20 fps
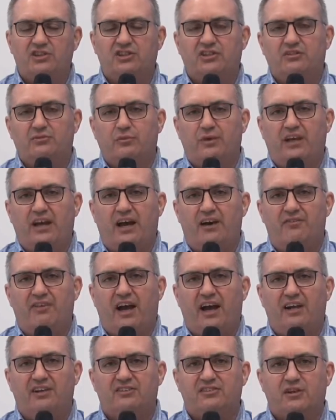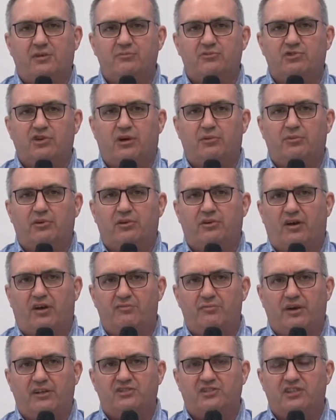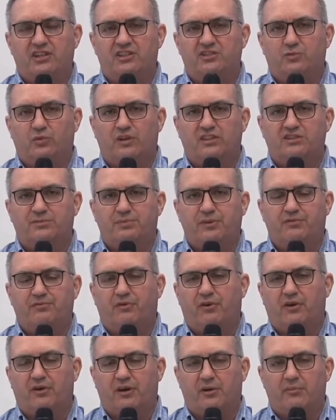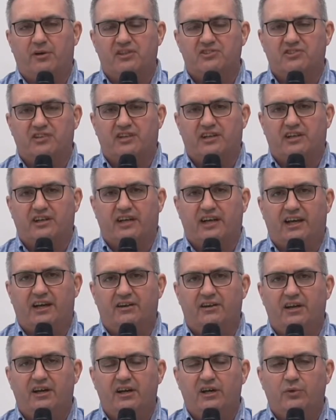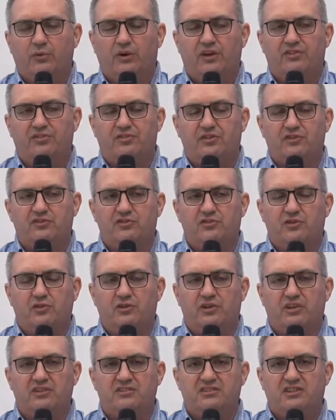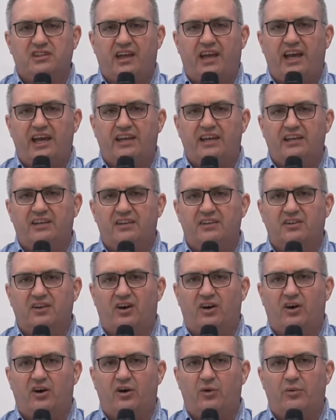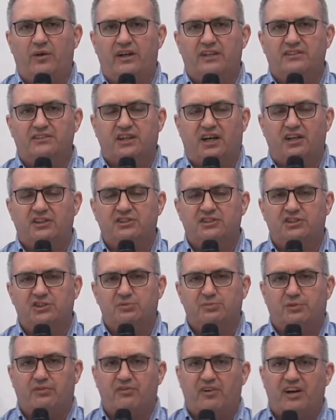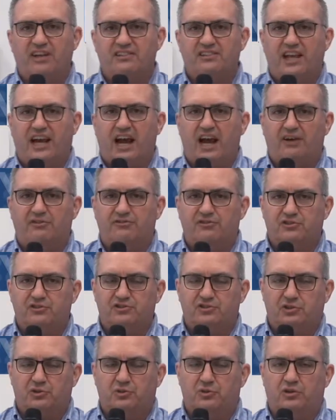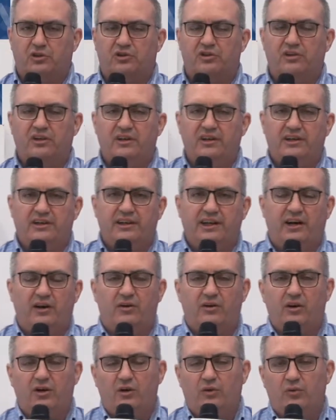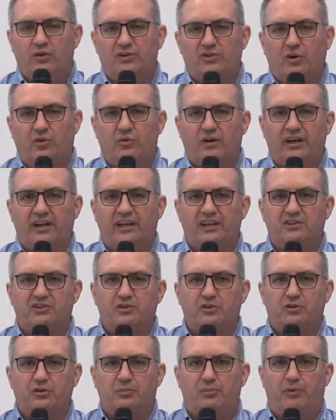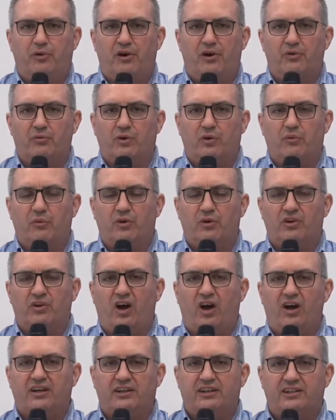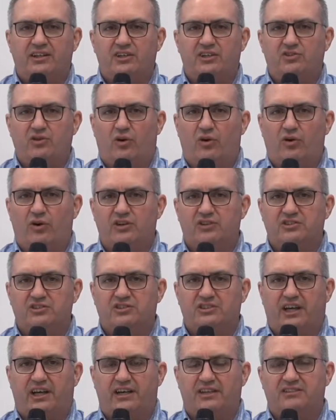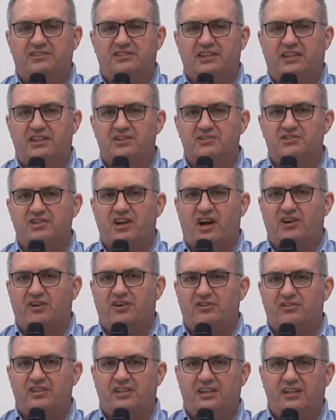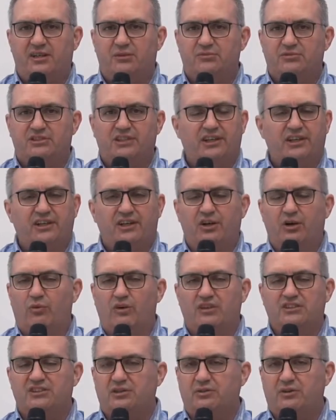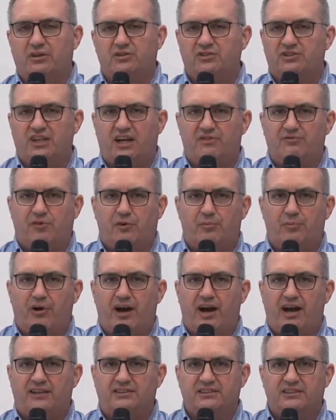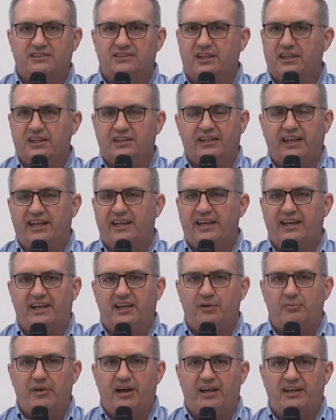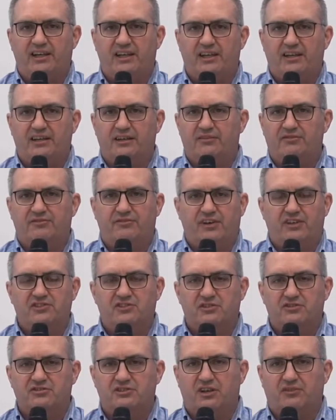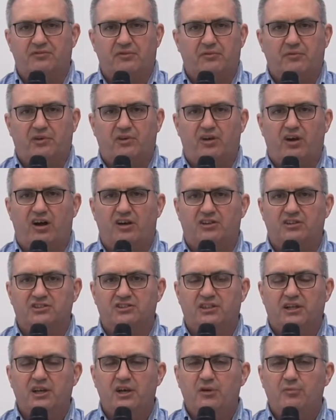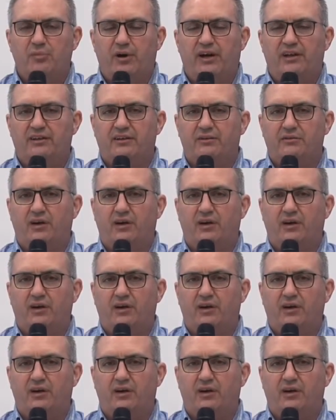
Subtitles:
we have had some trouble, I've mentioned this once before, I'm going to mention it again, with students hanging in the hallways unsupervised after school. Now, we don't want to get to a point where we're locking the doors and say the soccer teams, once they're outside for practice, they can't come back in and fetch their stuff from their lockers. But